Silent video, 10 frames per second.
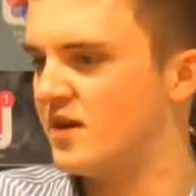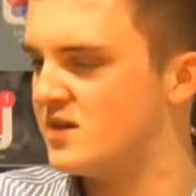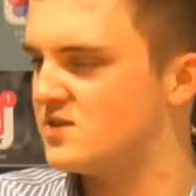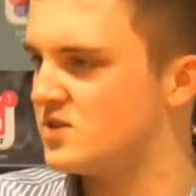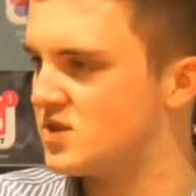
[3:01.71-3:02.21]
it
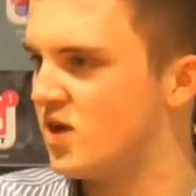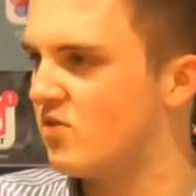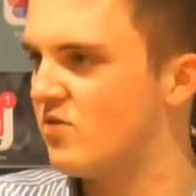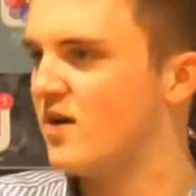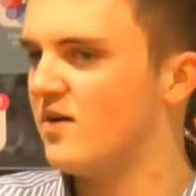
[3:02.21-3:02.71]
is just
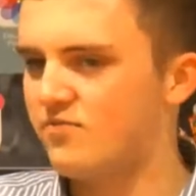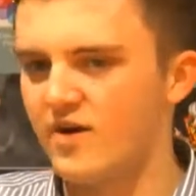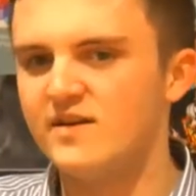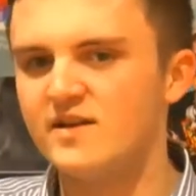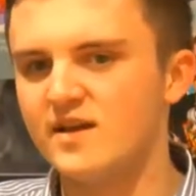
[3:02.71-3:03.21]
so
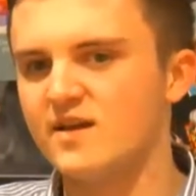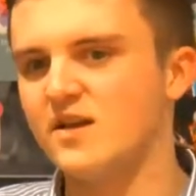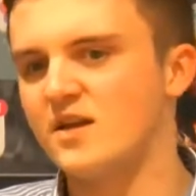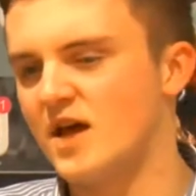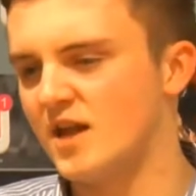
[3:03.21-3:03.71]
friendly,
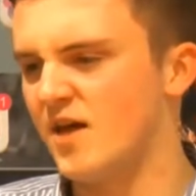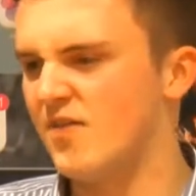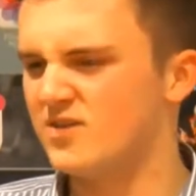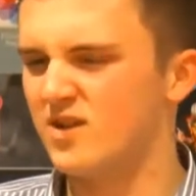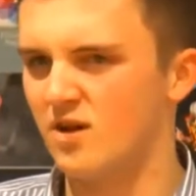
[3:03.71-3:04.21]
and
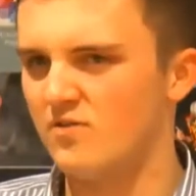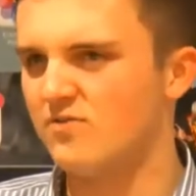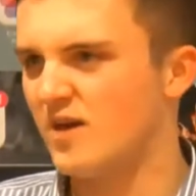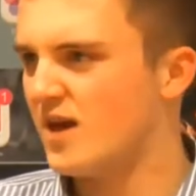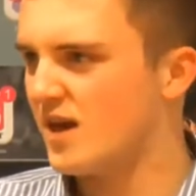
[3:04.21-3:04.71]
there's a lot
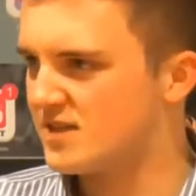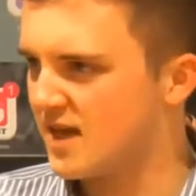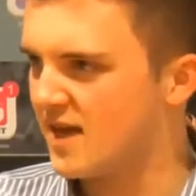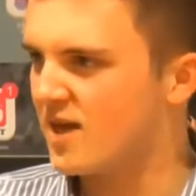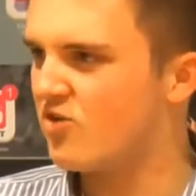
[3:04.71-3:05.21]
of
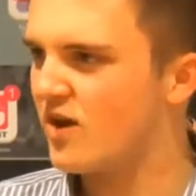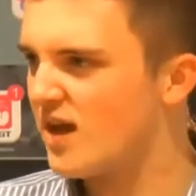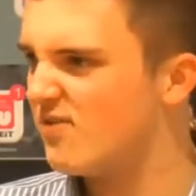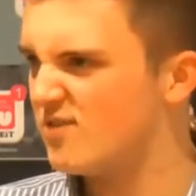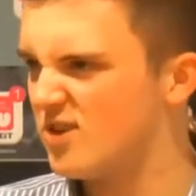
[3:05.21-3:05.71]
exciting,
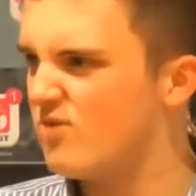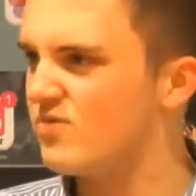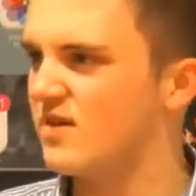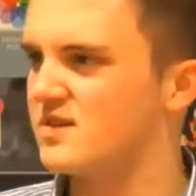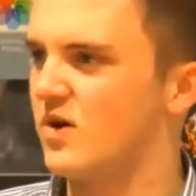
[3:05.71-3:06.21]
creative and new
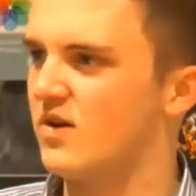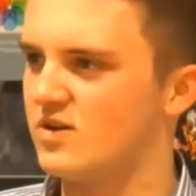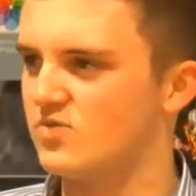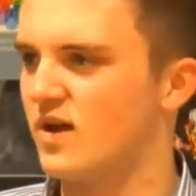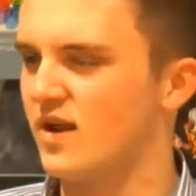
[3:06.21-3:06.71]
things going
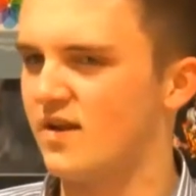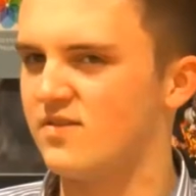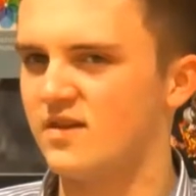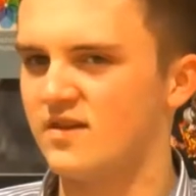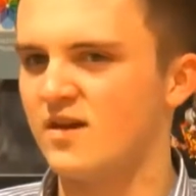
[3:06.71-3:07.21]
on as well. And I
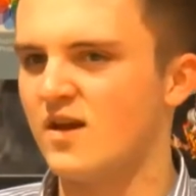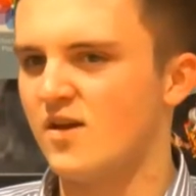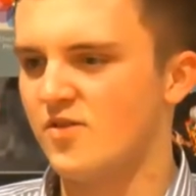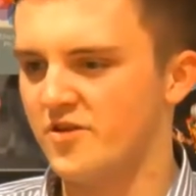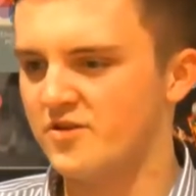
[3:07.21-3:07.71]
think
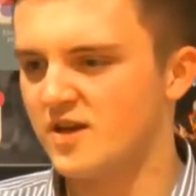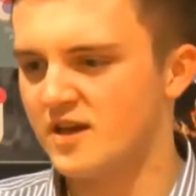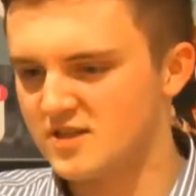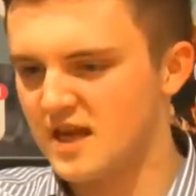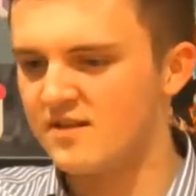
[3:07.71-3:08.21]
that
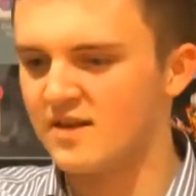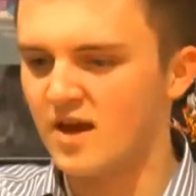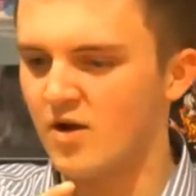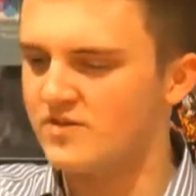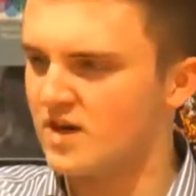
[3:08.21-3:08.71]
it can
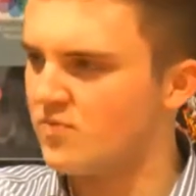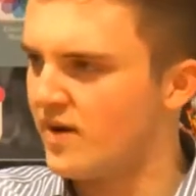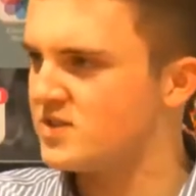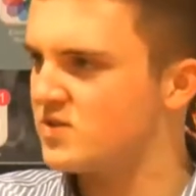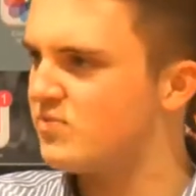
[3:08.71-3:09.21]
get overshadowed
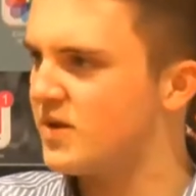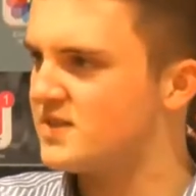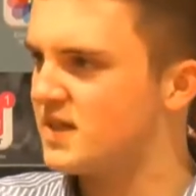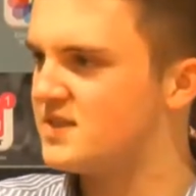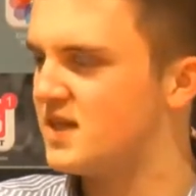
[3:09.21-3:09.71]
by some
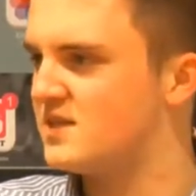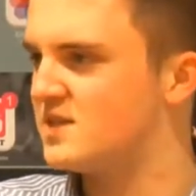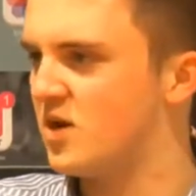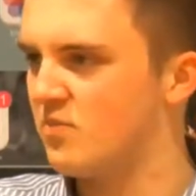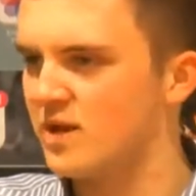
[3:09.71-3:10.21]
big
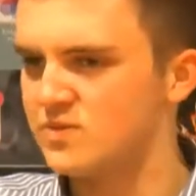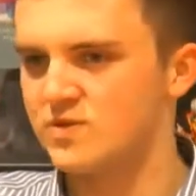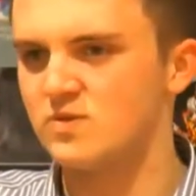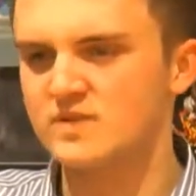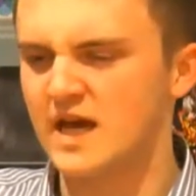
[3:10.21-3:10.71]
cities. You know,
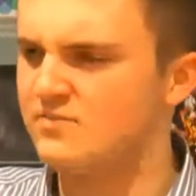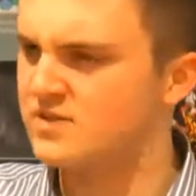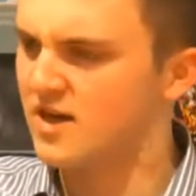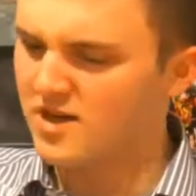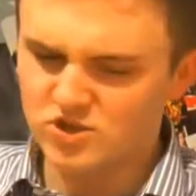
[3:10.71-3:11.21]
Middlesbrough
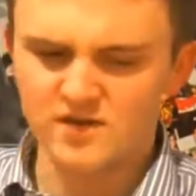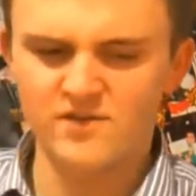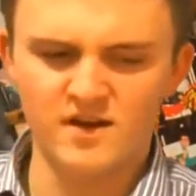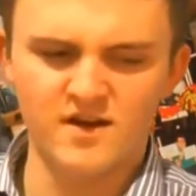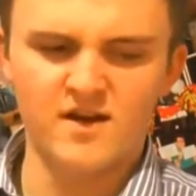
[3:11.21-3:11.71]
sometimes does
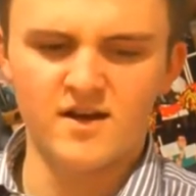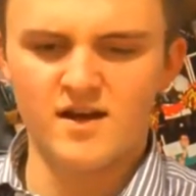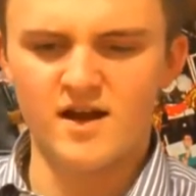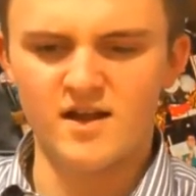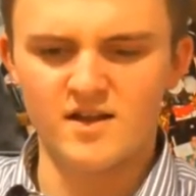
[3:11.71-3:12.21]
have a
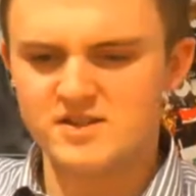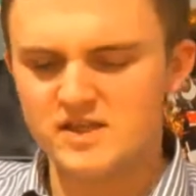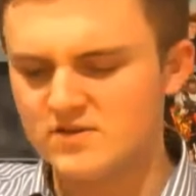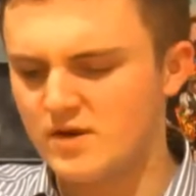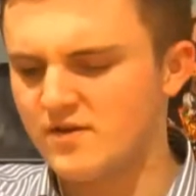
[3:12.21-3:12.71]

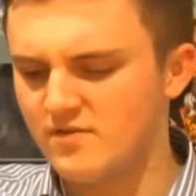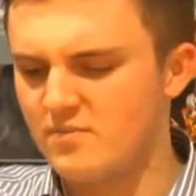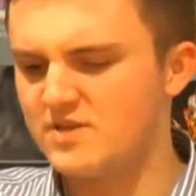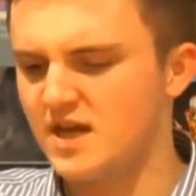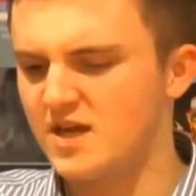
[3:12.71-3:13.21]

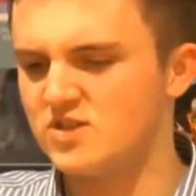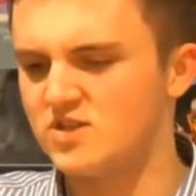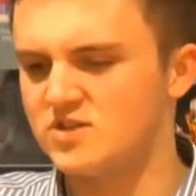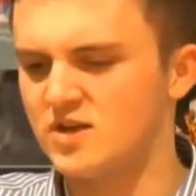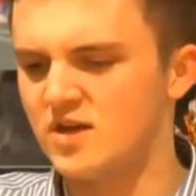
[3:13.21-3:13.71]

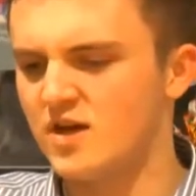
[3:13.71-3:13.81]
reputation